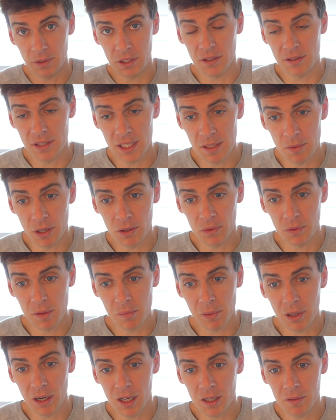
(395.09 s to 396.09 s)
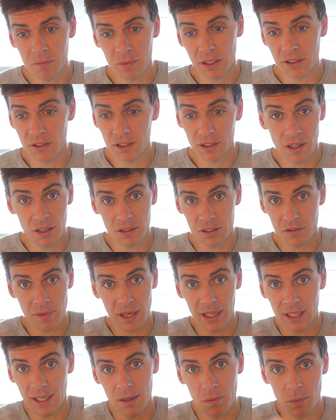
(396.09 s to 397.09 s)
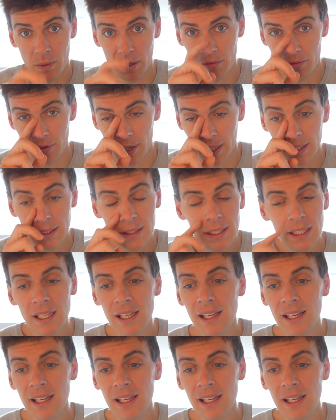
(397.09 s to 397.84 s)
you demold the part, because you can't just make it in one ring.